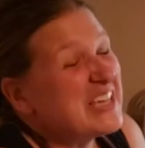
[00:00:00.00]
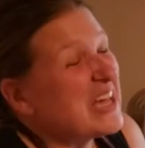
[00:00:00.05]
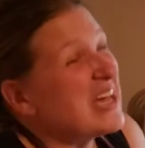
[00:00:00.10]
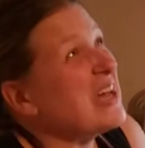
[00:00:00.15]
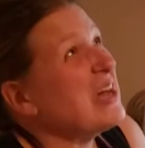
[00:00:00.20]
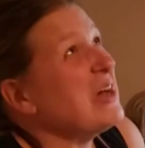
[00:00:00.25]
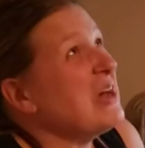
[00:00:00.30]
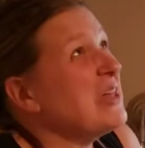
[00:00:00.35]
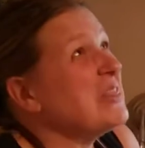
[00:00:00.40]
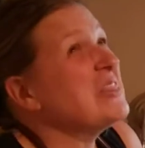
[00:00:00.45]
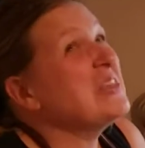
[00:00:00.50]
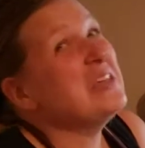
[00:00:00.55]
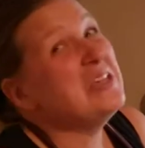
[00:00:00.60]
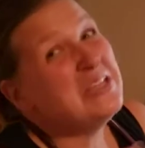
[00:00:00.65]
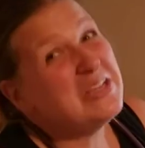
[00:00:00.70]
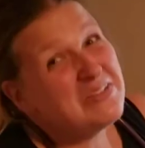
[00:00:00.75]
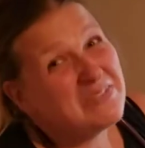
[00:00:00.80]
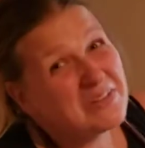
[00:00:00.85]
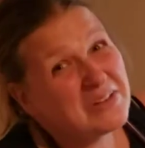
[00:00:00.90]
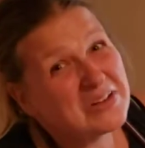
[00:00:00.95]
at the
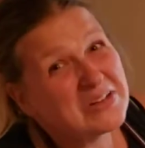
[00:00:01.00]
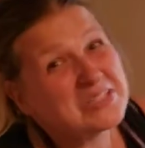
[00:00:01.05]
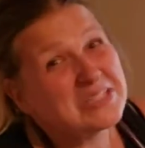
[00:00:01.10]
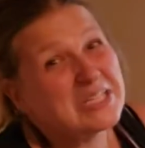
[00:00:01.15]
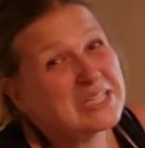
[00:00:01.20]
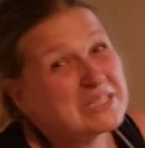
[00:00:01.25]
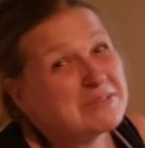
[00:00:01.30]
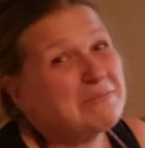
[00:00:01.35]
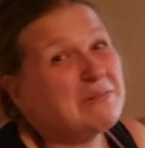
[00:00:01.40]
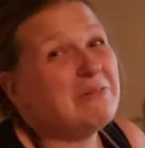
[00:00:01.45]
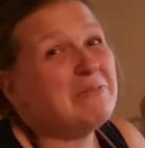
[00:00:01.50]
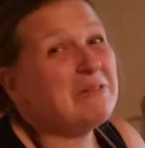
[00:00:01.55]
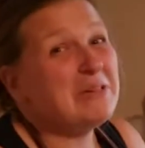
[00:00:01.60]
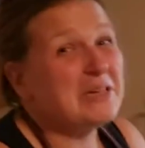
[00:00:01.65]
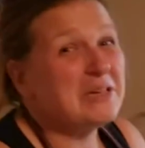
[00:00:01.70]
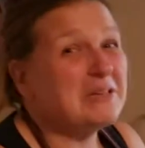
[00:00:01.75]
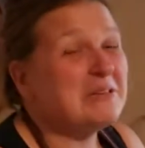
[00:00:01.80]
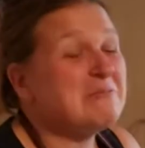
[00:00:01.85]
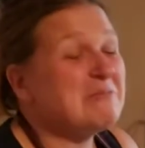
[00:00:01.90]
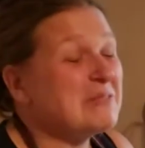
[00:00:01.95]
end of our assessment, we
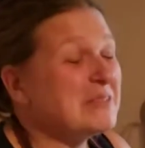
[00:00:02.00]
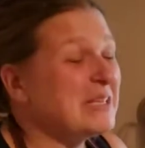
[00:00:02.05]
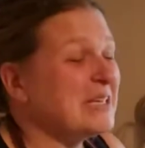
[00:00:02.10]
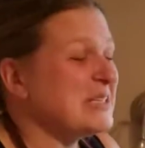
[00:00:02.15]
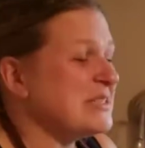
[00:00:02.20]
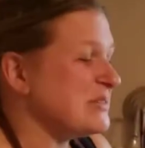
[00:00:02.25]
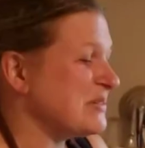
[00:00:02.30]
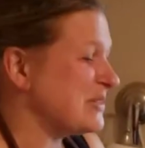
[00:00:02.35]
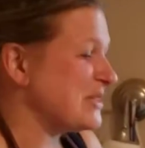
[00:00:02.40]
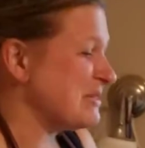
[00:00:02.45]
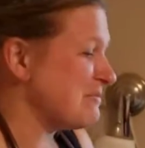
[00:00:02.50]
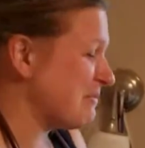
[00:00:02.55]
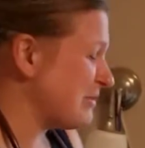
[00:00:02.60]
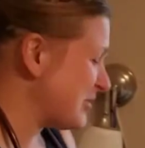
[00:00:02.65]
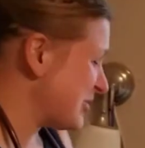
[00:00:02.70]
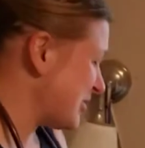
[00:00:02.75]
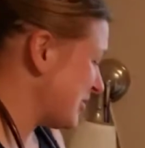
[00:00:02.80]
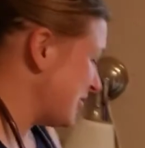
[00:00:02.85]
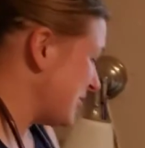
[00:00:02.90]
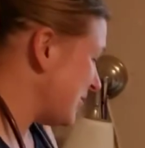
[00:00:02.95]
could put that towards
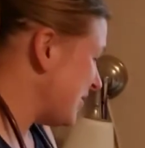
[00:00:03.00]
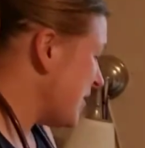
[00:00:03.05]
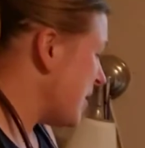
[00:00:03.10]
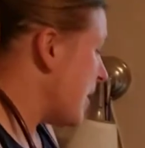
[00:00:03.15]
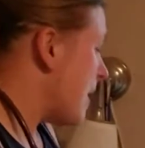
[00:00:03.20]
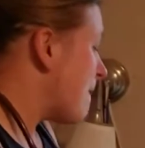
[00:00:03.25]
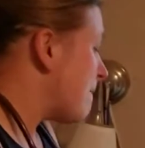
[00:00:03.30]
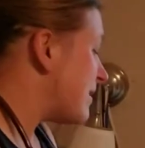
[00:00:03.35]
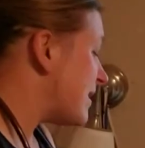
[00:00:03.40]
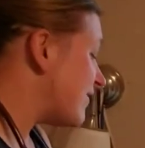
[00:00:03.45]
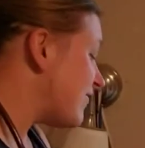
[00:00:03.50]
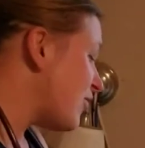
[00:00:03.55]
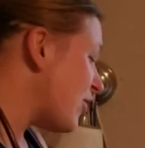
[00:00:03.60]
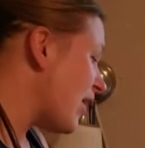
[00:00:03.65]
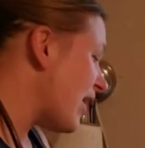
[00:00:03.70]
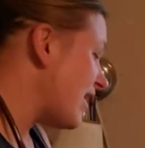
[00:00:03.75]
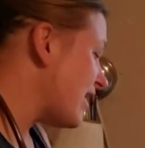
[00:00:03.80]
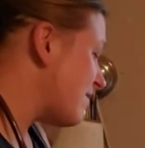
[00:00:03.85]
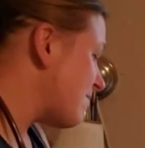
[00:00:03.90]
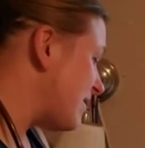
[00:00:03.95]
emotional. But if you
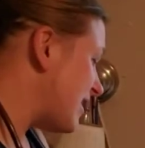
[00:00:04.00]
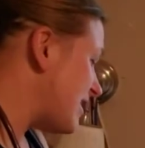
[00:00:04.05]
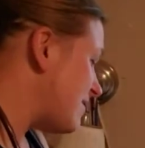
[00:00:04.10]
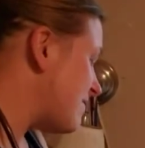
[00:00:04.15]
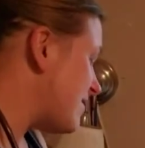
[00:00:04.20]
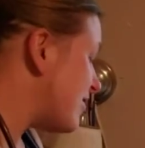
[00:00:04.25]
had a baby,